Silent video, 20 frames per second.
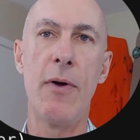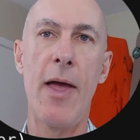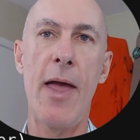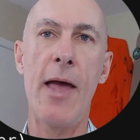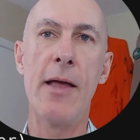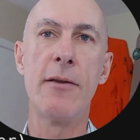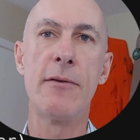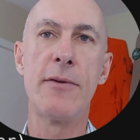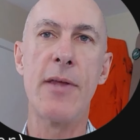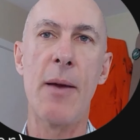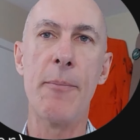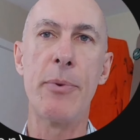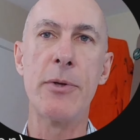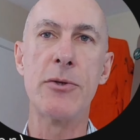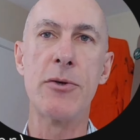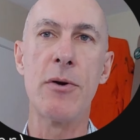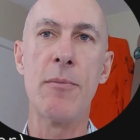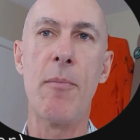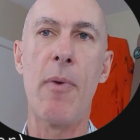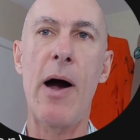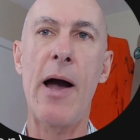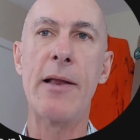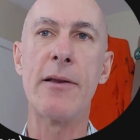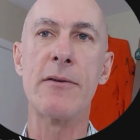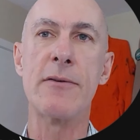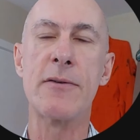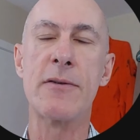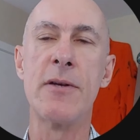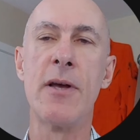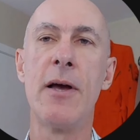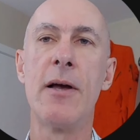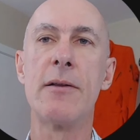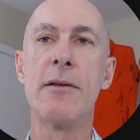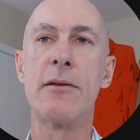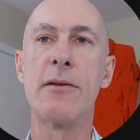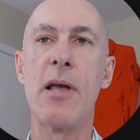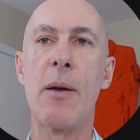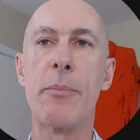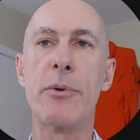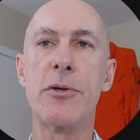end temperature minus
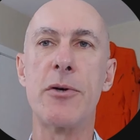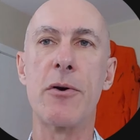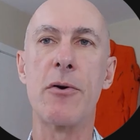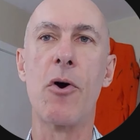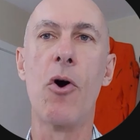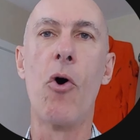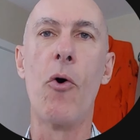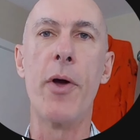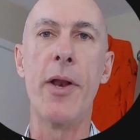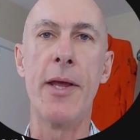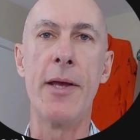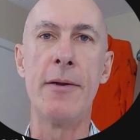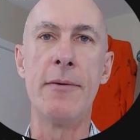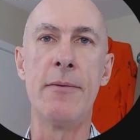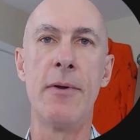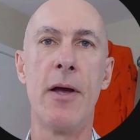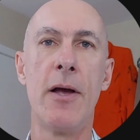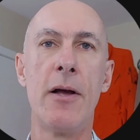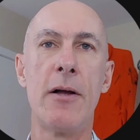the temperature going in.